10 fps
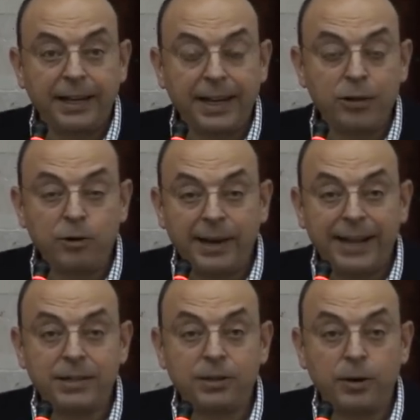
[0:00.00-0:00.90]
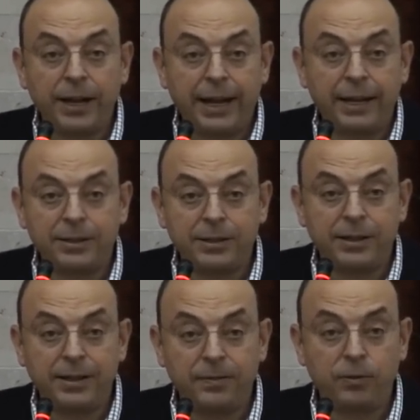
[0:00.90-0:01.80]
Can you raise your hand
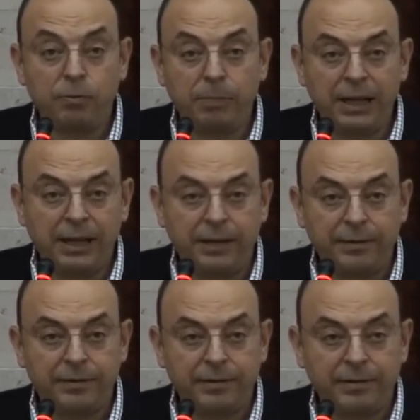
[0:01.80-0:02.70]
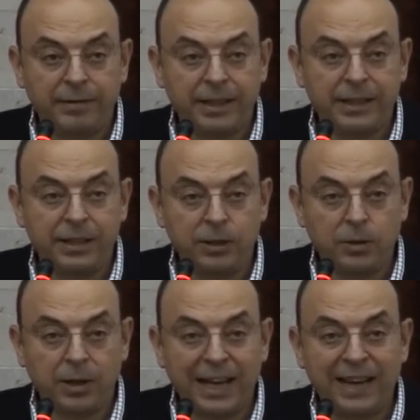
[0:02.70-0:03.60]
if you believe that in
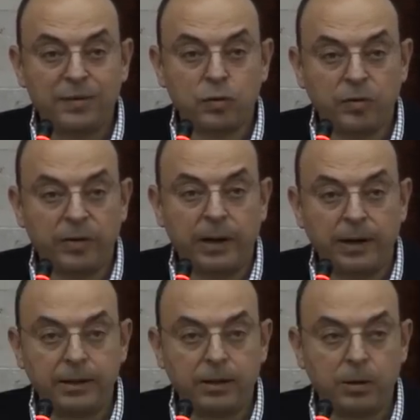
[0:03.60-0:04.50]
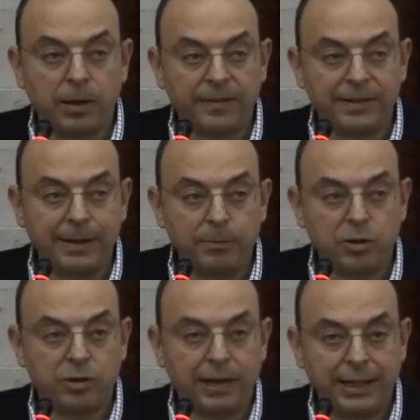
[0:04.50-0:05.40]
your life so far you have
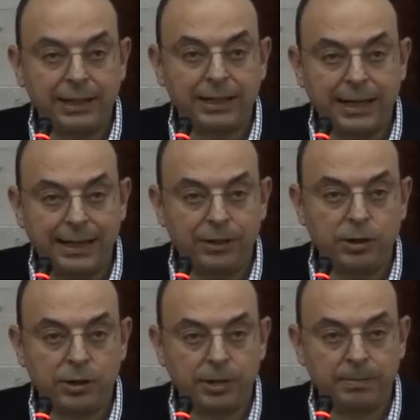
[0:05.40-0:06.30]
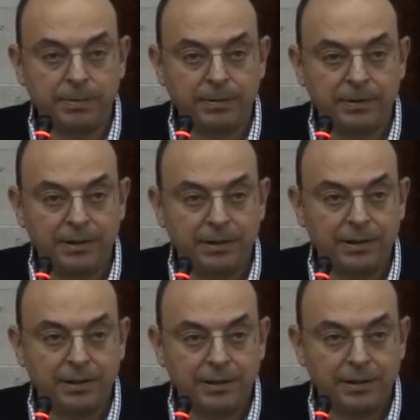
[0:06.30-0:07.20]
demonstrated leadership
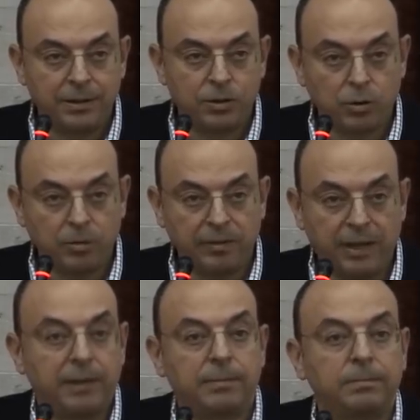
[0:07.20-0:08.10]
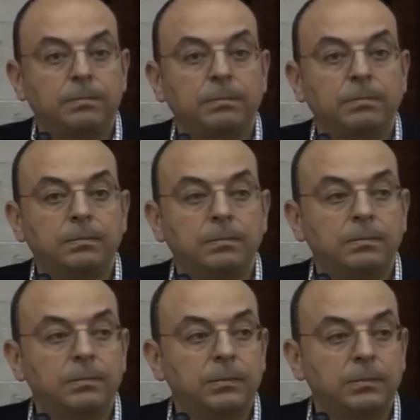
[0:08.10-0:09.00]
so far?
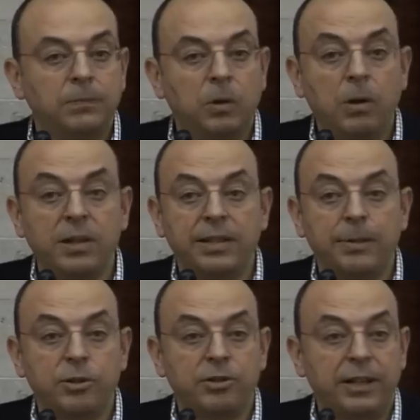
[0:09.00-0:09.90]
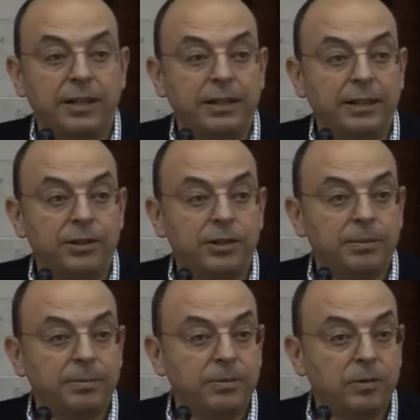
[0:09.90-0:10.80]
Who has demonstrated
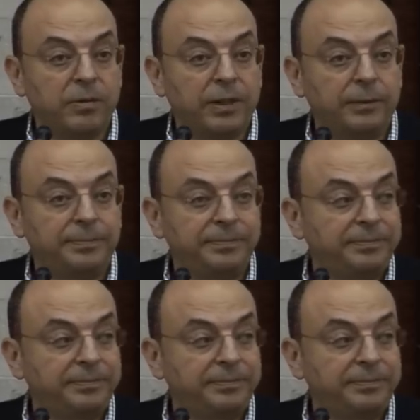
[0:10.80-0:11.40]
leadership so far?